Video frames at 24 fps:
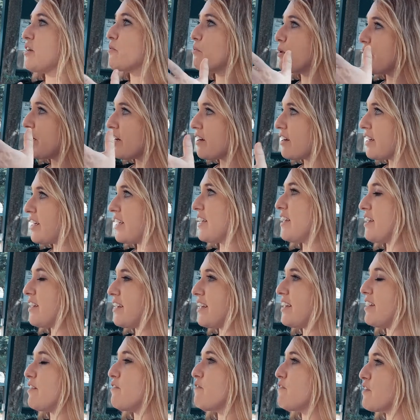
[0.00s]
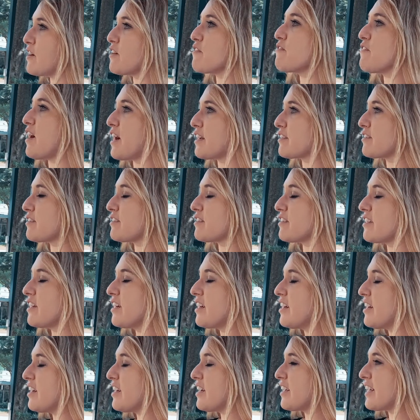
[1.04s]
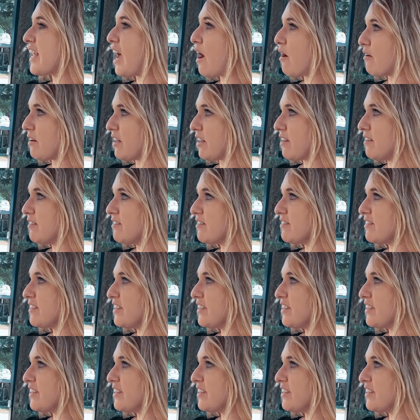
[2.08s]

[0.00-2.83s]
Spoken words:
And we are here in Fairfax County